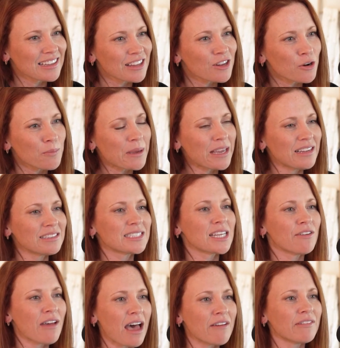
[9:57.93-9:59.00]
A little bit,
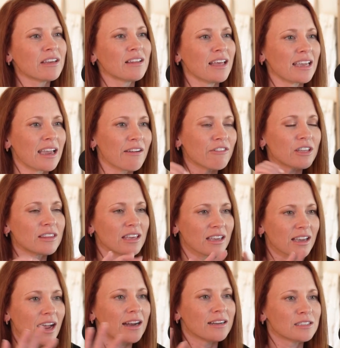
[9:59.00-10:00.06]
instead of having like
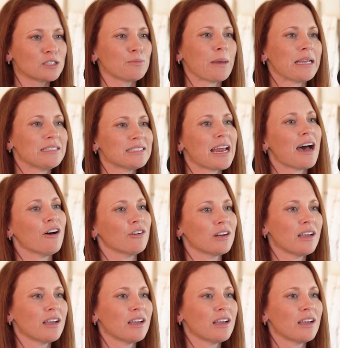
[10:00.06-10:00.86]
everything kind of spaced out.